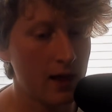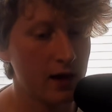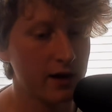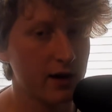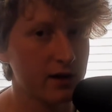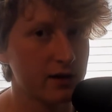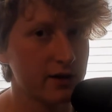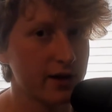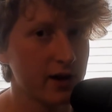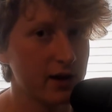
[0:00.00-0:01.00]
Dr.
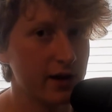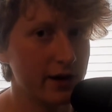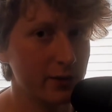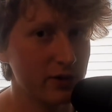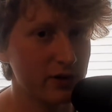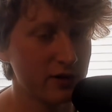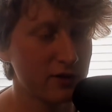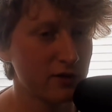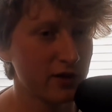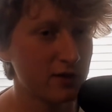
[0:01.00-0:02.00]
Ted Naiman.
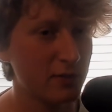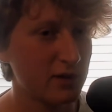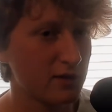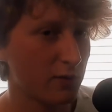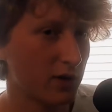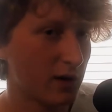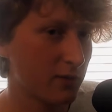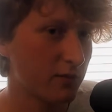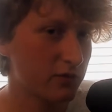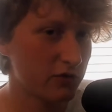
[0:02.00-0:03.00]
So that's basically what
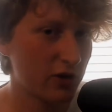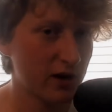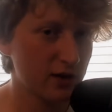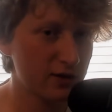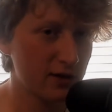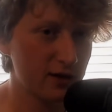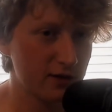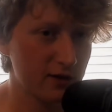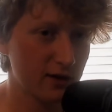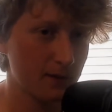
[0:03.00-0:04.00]
I'm trying to say, is like,